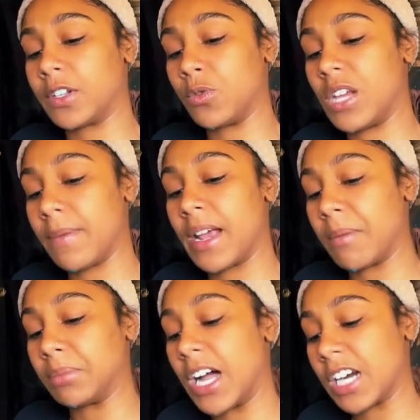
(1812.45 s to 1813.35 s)
or that you keep
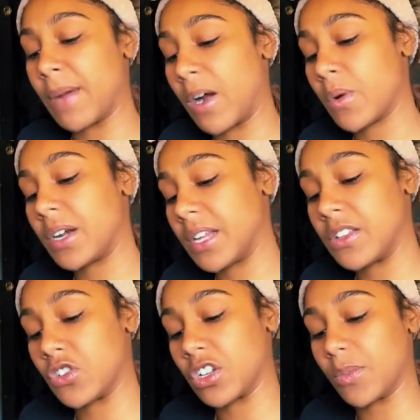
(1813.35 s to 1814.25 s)
getting blocked by what it
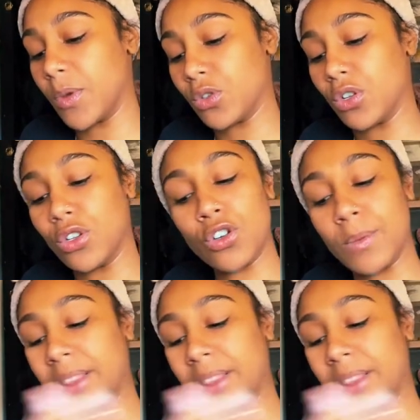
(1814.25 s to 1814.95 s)
is that you're supposed to do,